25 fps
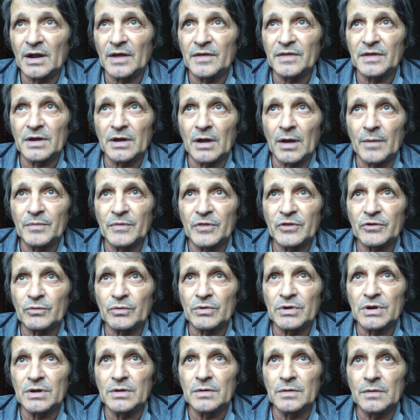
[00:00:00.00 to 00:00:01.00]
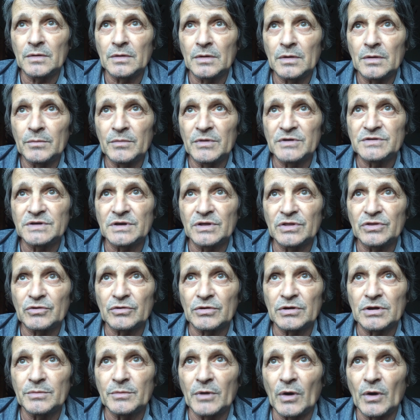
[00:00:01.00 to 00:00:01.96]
I think I'm missing three.